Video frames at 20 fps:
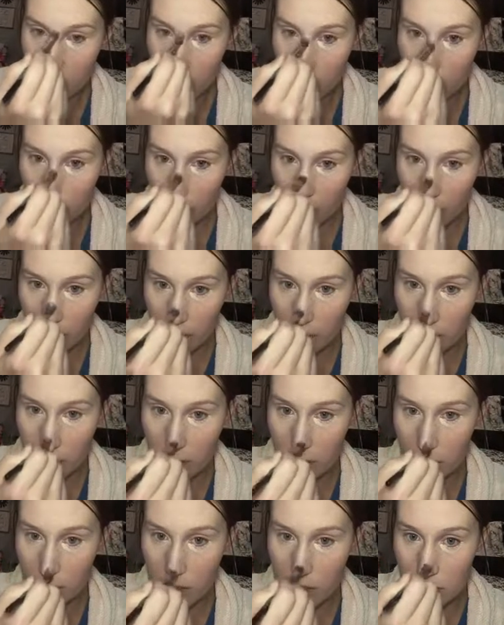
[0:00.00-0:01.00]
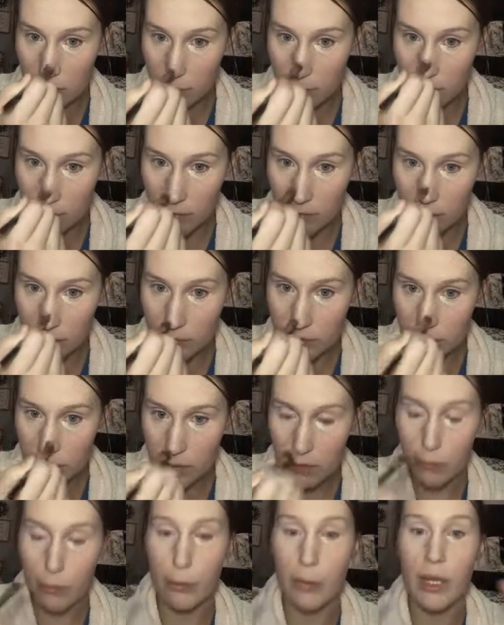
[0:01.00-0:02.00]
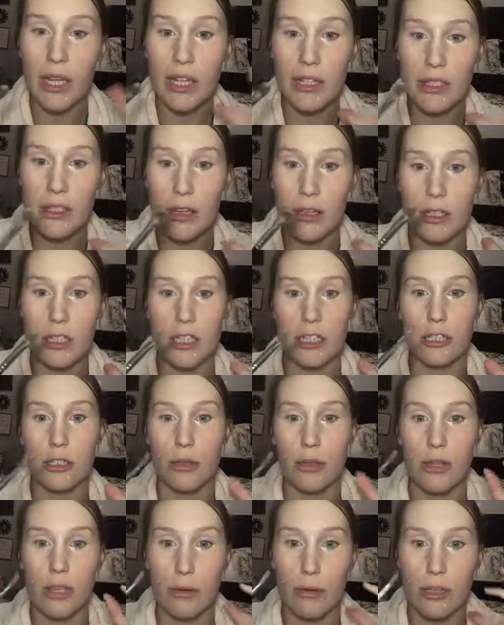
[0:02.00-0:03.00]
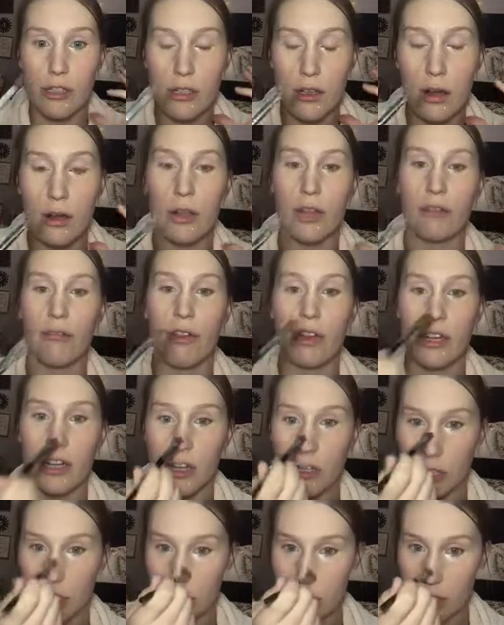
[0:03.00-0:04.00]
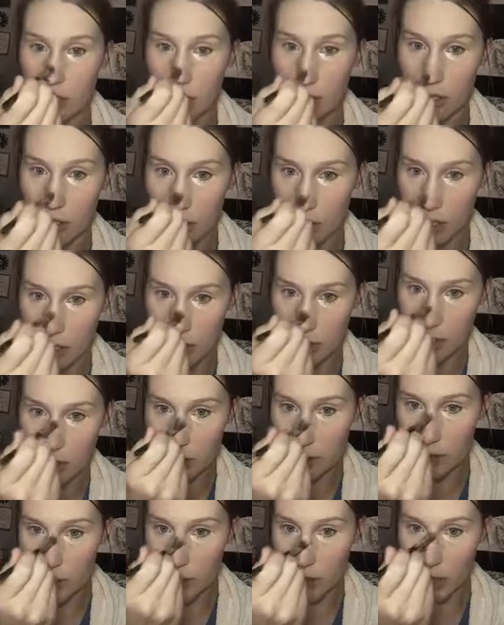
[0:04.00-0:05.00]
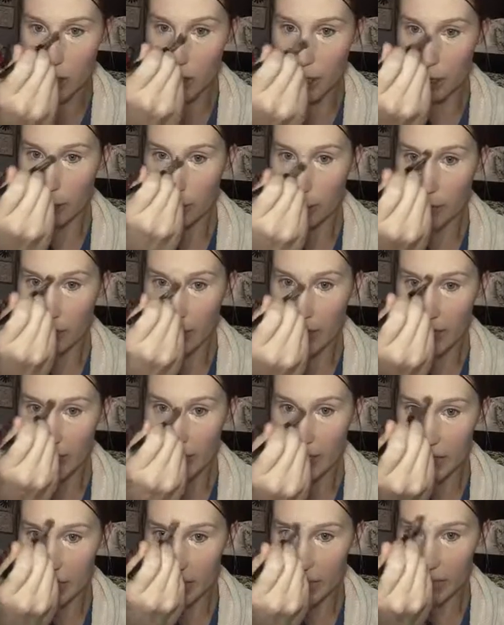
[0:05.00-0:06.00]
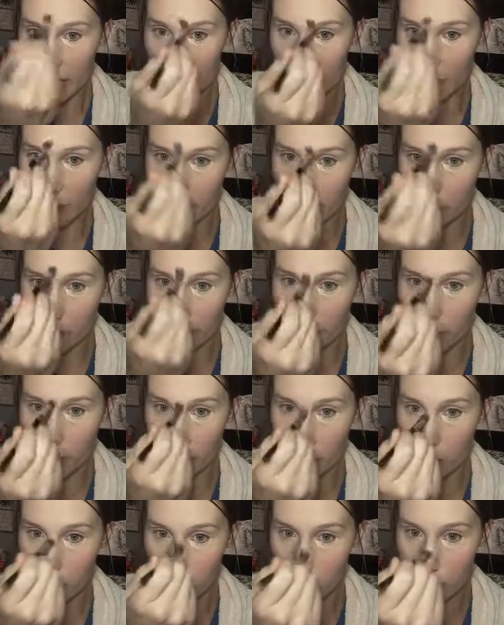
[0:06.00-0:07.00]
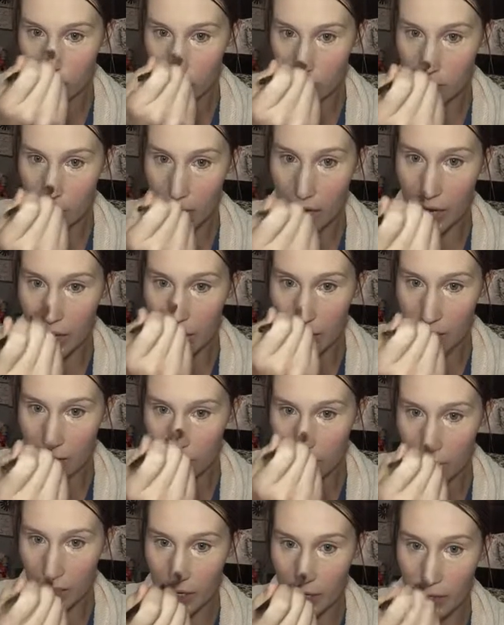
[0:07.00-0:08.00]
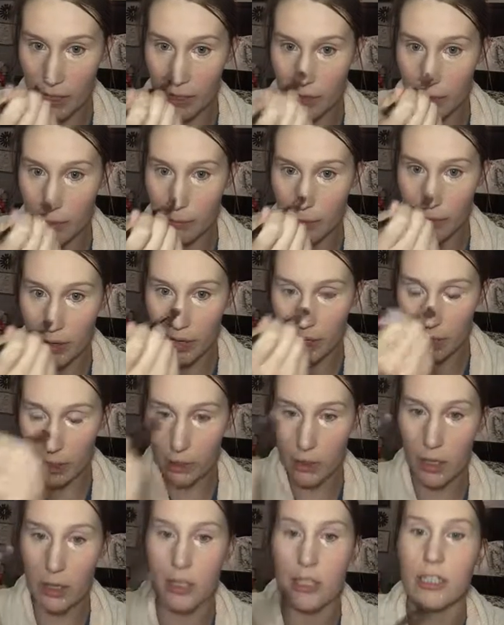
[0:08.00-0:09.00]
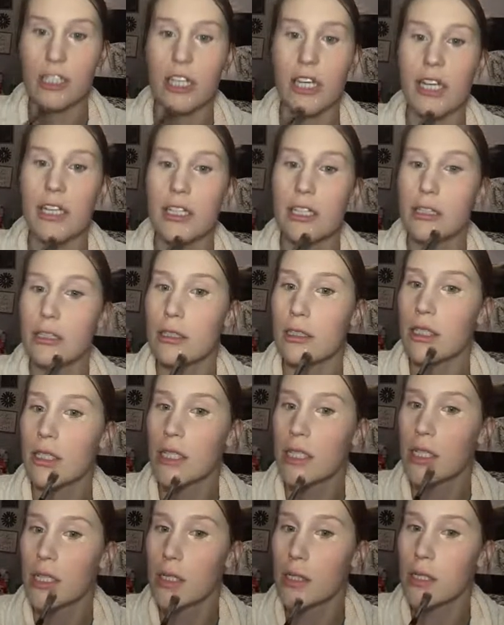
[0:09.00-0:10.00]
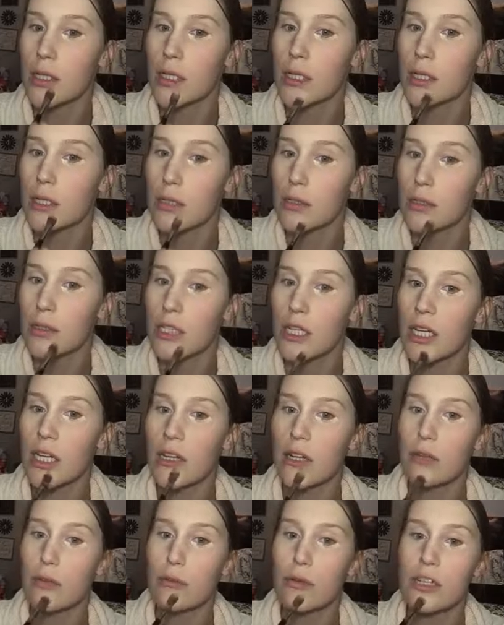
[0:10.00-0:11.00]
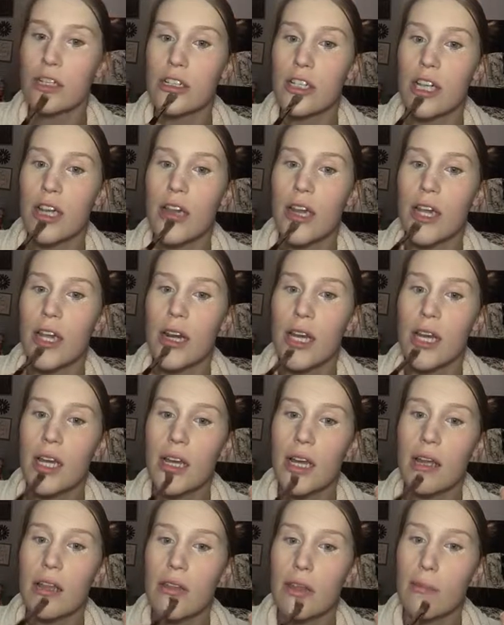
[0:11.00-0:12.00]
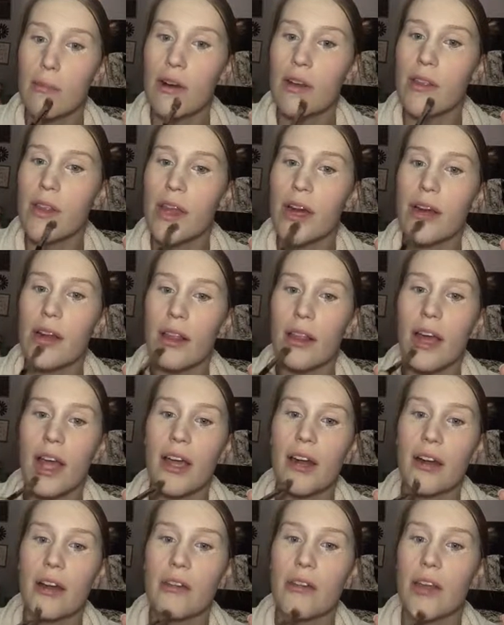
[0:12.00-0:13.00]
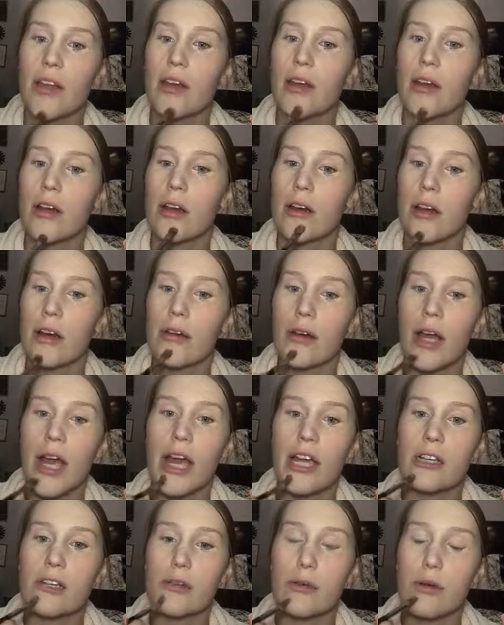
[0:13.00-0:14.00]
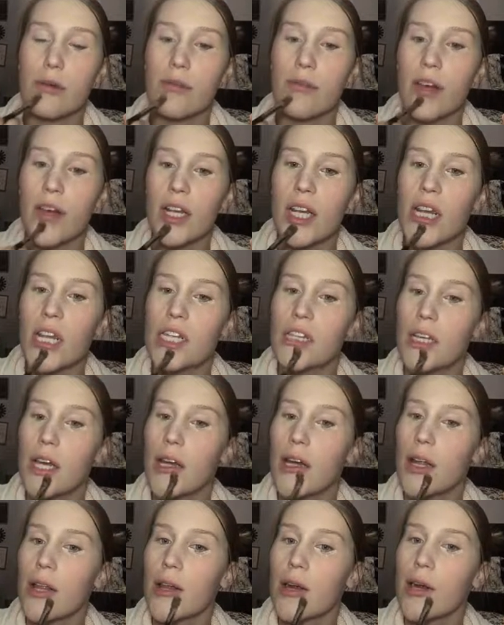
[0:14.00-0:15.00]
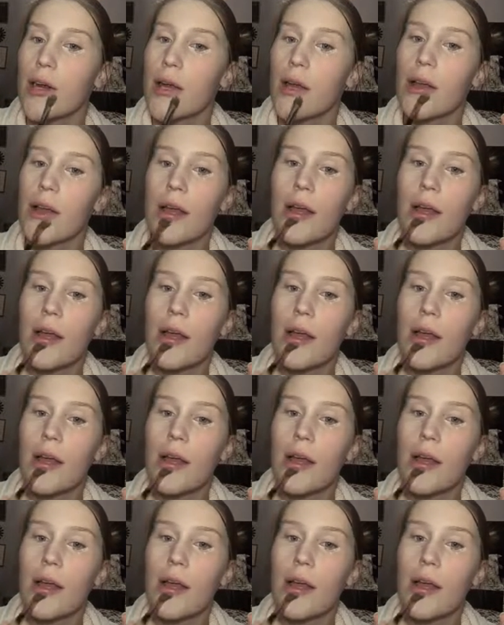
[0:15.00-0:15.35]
to think about is, for me it's not an issue because I wear Scarlet foundation and Scarlet concealer. But if you want to highlight, then pick a shade that's 2 shades, 1 shade, somewhere in there, lighter than your actual foundation color.